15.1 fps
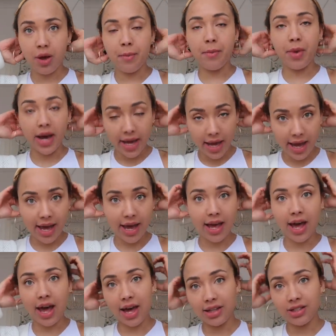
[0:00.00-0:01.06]
my
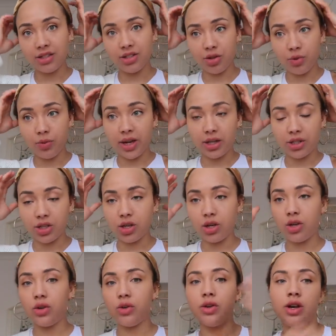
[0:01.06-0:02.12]
hair and the wig
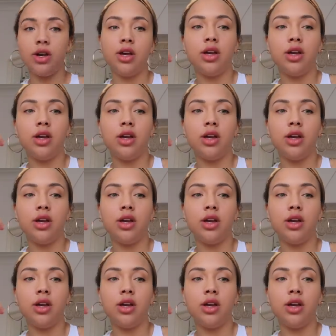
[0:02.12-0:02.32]
too,